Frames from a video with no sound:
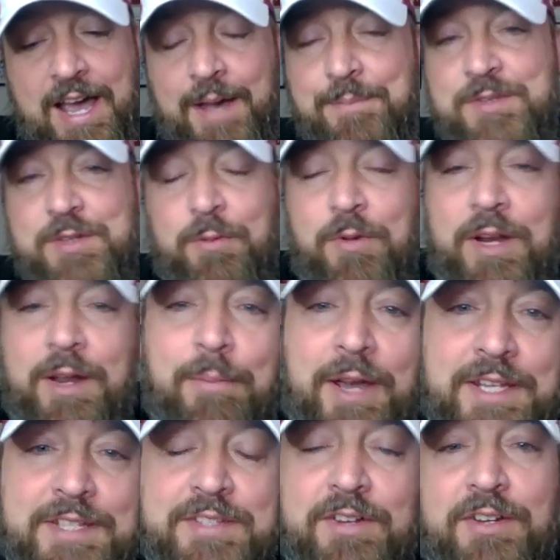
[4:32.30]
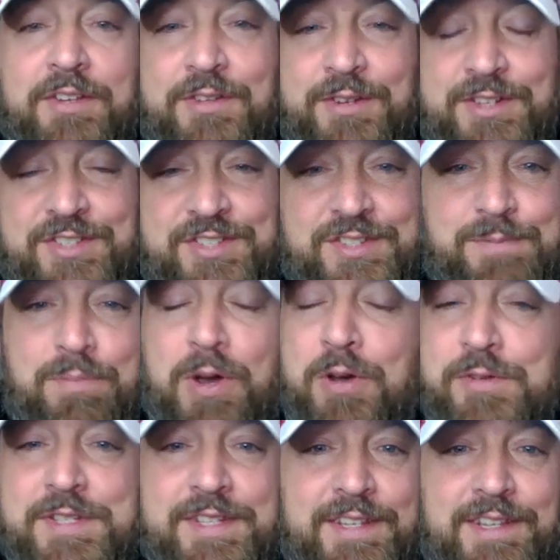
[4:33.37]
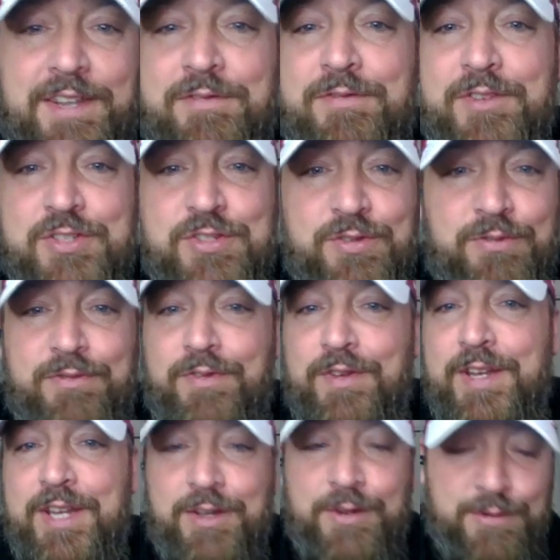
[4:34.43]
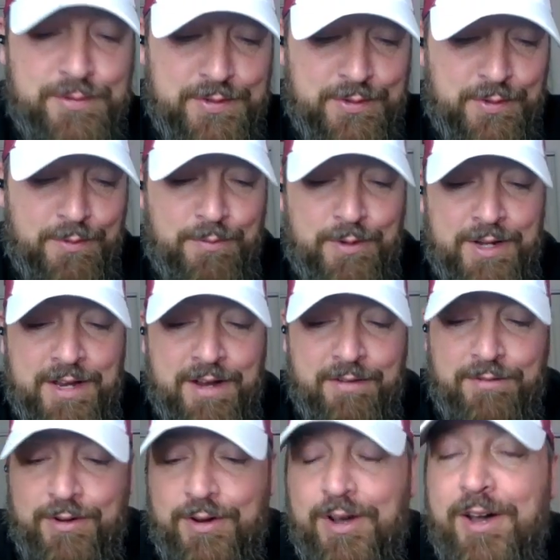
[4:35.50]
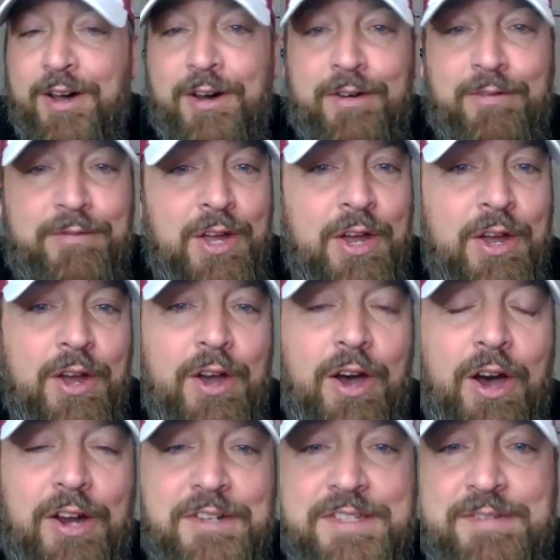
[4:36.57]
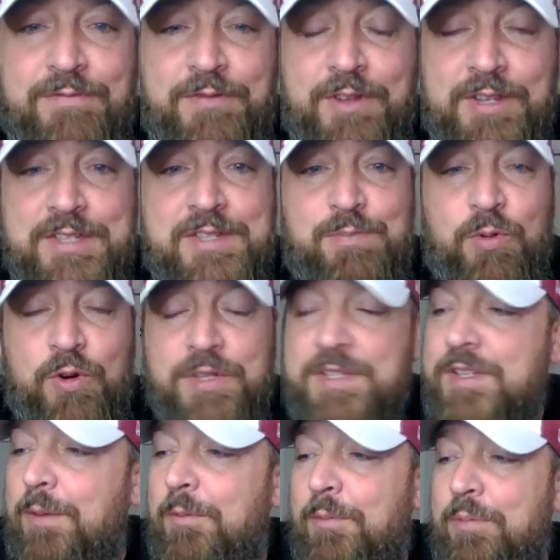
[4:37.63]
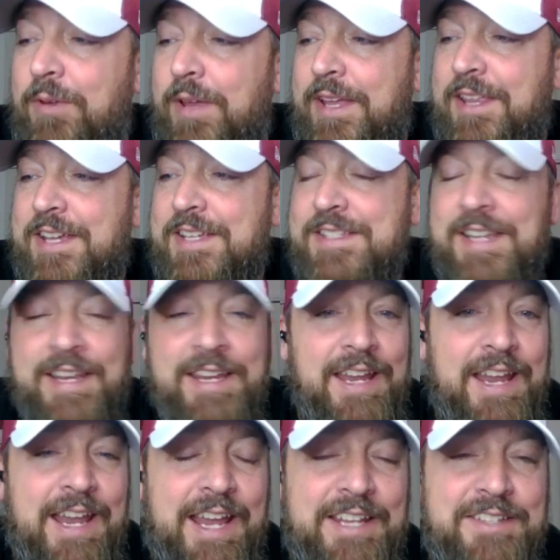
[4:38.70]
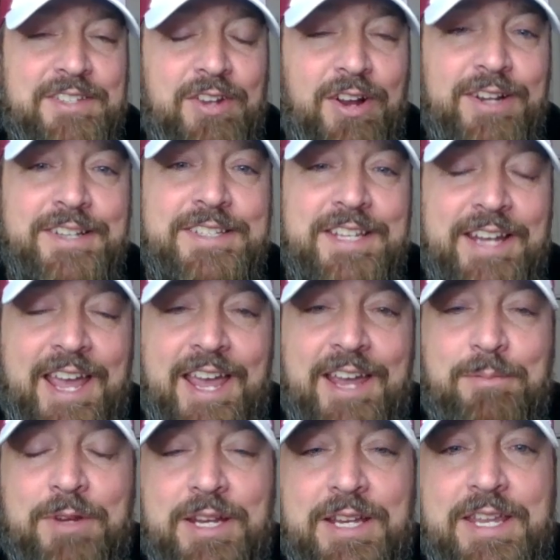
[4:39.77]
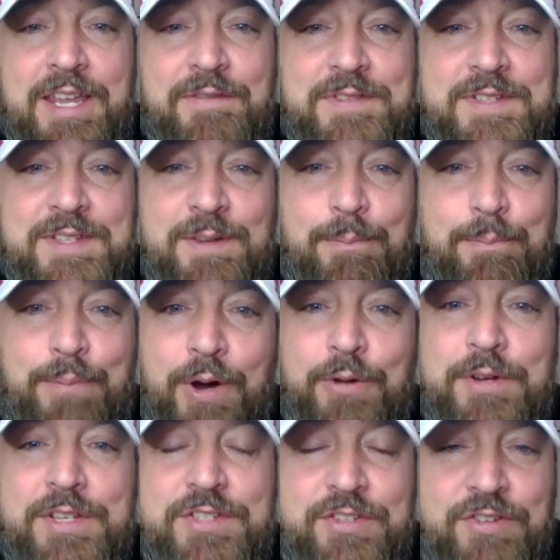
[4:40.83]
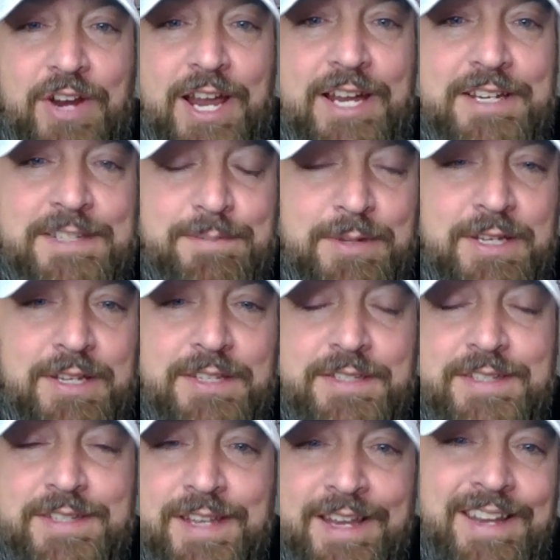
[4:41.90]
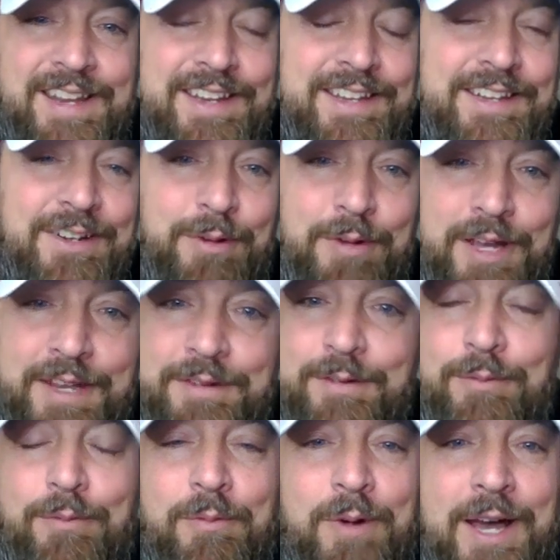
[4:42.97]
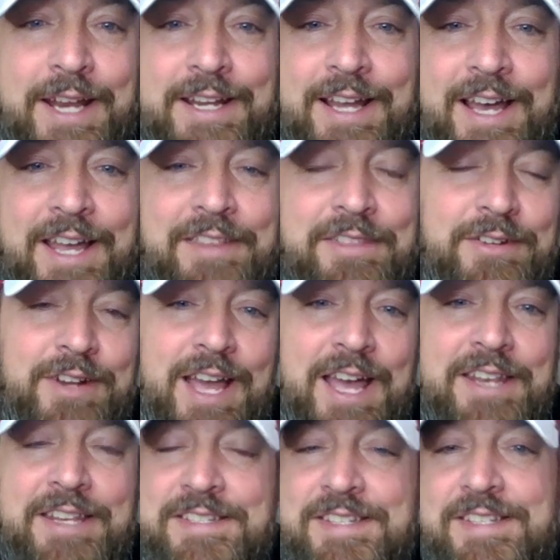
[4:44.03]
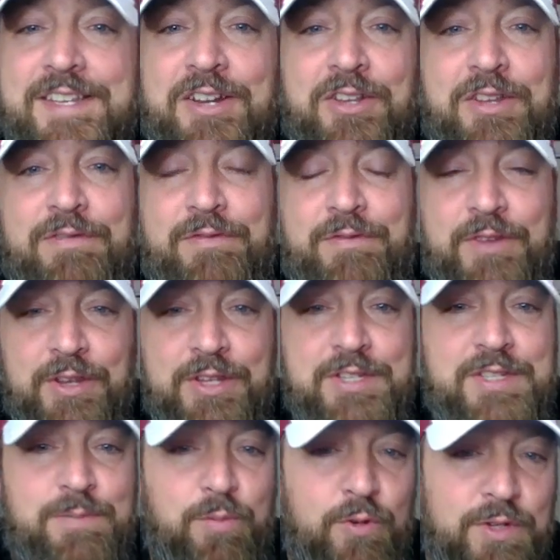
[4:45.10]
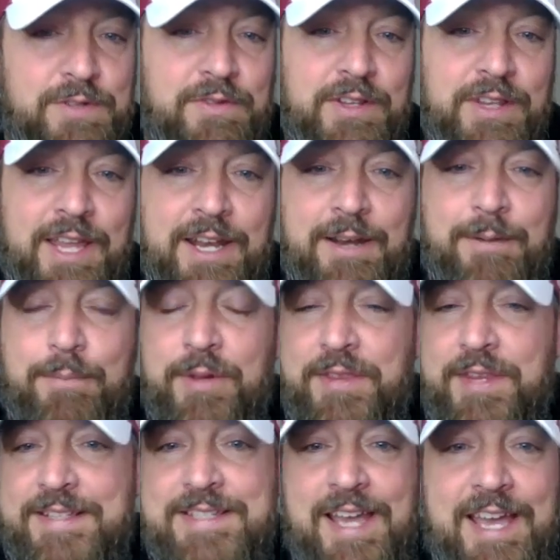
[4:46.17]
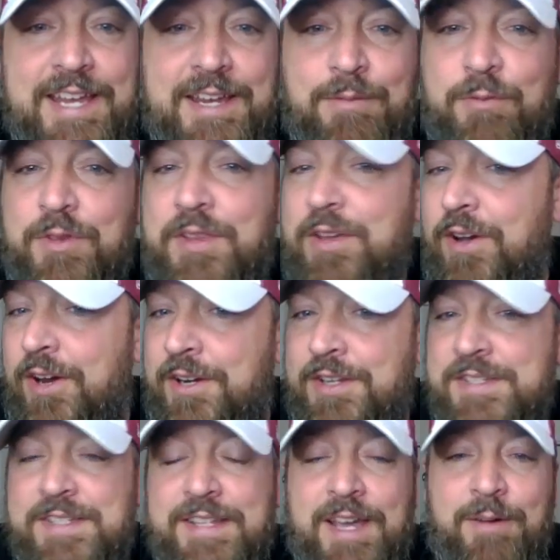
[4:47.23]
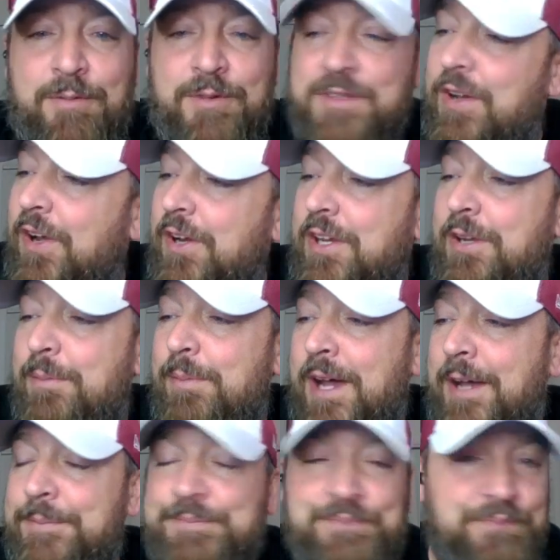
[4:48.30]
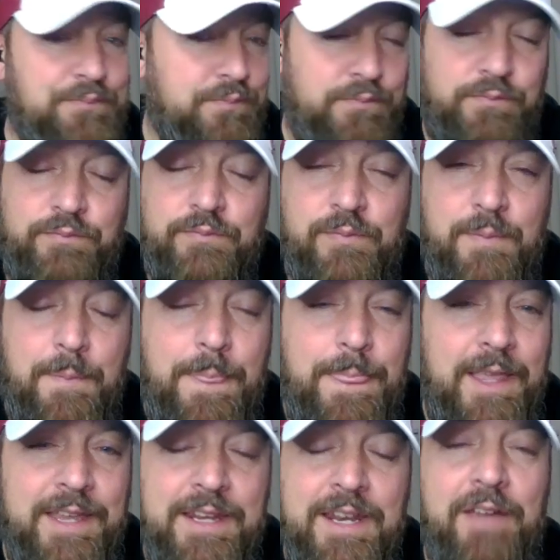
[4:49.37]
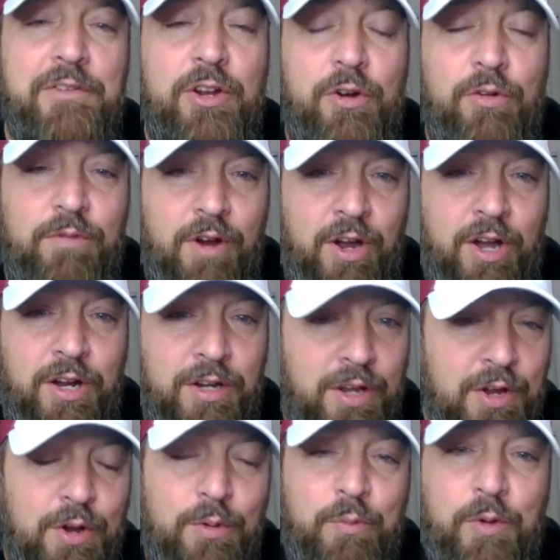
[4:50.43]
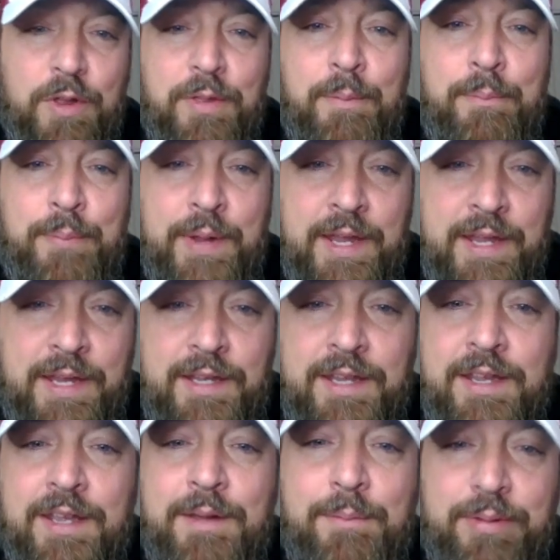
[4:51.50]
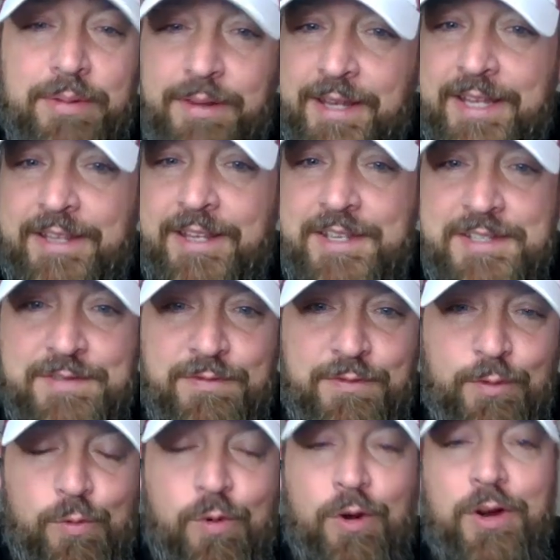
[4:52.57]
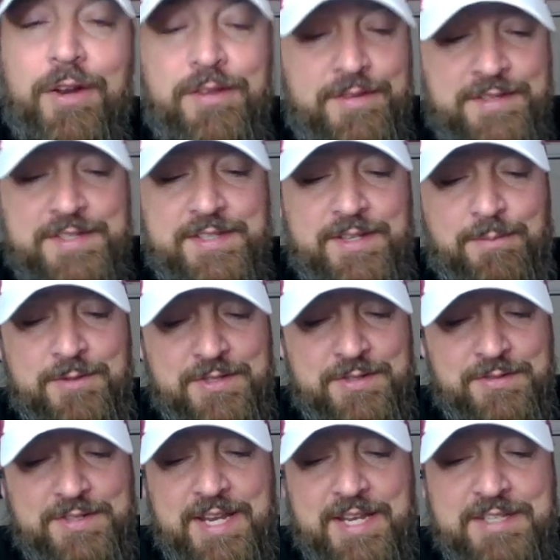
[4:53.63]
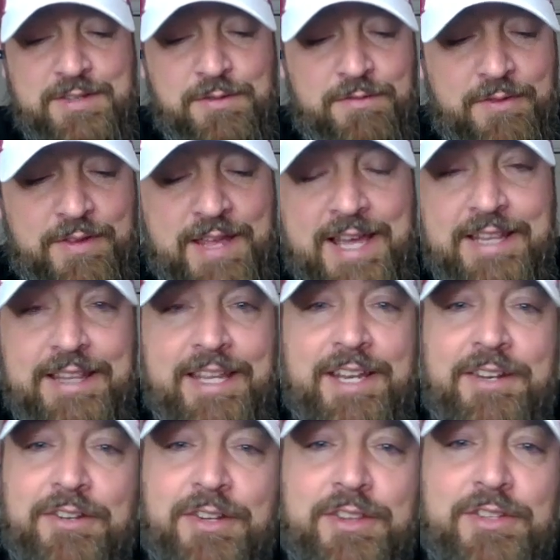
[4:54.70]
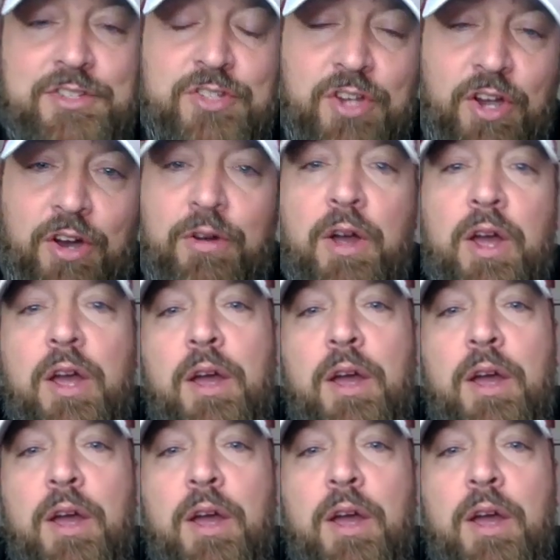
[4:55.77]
So what I might start doing is just posting the official videos or whatever of our Philly Sports Summer playlist. And starting today, I'm going to give some bonus tracks because, you know what? Why not? They're not necessarily Philly sports related, but they tie in with the artists that we're talking about. Can never go wrong with a big playlist for the summer. So stay tuned for that later in the show.